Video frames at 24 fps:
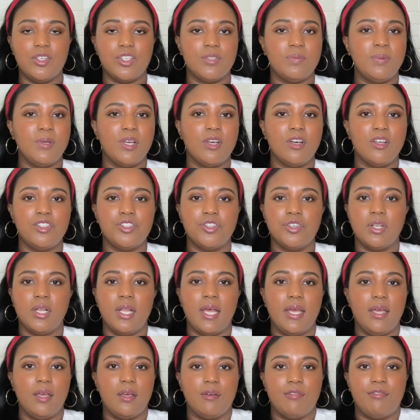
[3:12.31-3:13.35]
just because you're
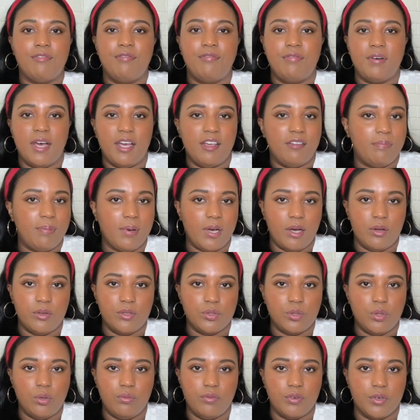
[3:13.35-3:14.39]
like five pounds
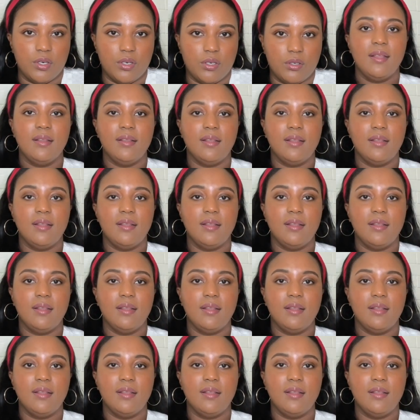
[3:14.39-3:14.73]
over.